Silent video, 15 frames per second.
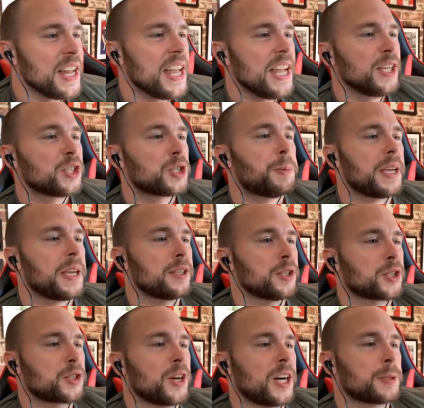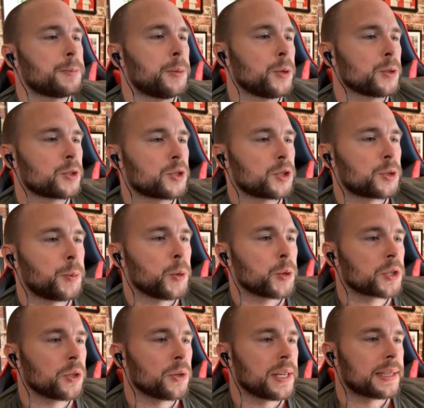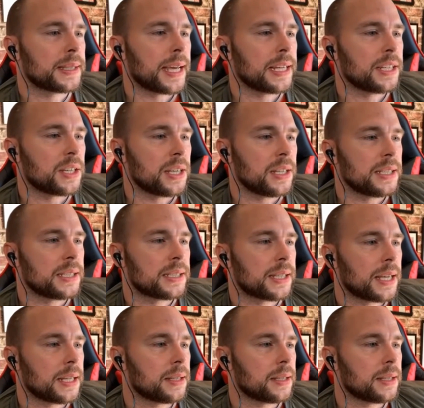Speaking of Sky Sports, sports lawyer Dan Yeaney said,